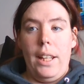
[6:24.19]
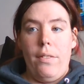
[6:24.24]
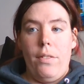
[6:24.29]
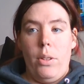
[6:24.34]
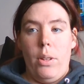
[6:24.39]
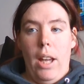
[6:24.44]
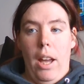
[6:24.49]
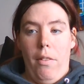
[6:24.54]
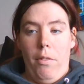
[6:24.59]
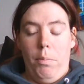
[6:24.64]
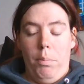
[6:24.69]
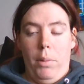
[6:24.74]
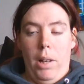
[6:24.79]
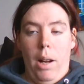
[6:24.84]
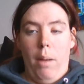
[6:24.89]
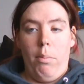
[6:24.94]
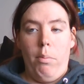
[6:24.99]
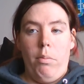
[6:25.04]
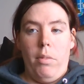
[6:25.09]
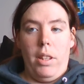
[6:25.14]
if you have a
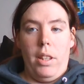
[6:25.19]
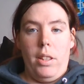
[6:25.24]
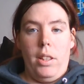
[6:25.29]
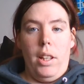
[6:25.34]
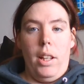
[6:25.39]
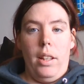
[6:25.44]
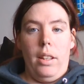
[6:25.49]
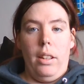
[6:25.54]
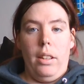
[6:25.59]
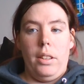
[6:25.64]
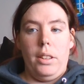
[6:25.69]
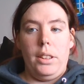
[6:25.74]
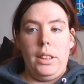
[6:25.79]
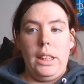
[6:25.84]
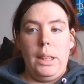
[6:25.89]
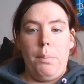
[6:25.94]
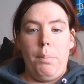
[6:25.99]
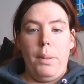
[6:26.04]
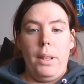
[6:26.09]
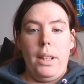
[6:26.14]
problem with a toddler
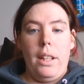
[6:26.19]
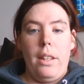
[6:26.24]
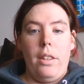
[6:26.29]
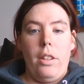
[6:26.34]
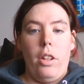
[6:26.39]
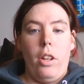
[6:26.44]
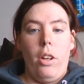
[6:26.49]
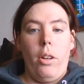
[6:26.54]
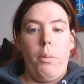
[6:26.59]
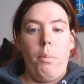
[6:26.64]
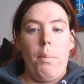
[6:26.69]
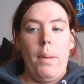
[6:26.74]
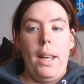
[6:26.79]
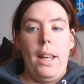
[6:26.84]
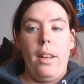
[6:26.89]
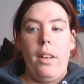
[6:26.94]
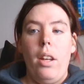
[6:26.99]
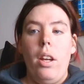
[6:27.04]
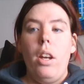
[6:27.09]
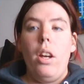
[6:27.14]
sleeping in your own
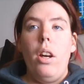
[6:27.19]
bed,